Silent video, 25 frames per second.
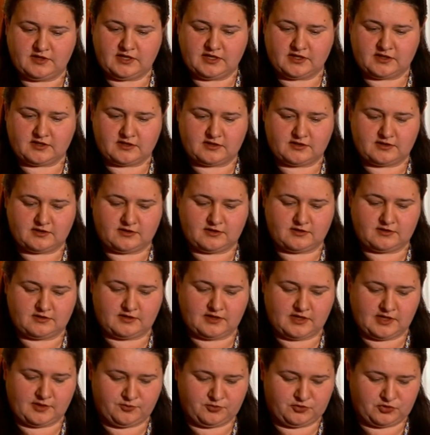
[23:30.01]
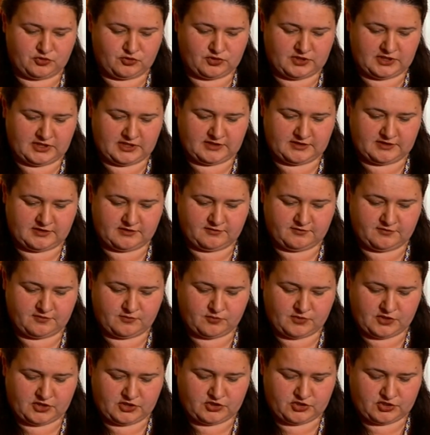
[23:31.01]
The up-to-date
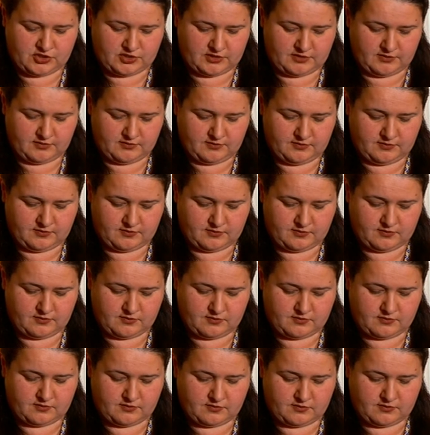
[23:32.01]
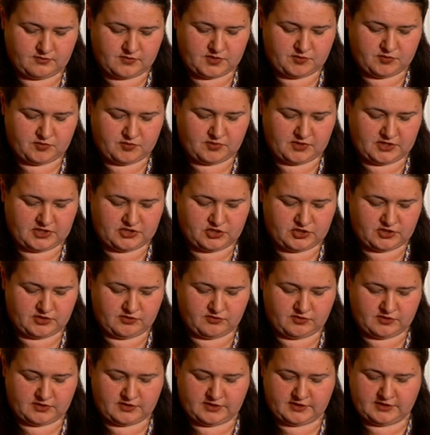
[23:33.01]
information. Maybe my
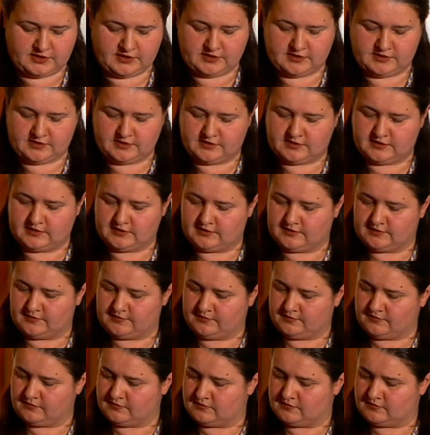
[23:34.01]
general has. Um,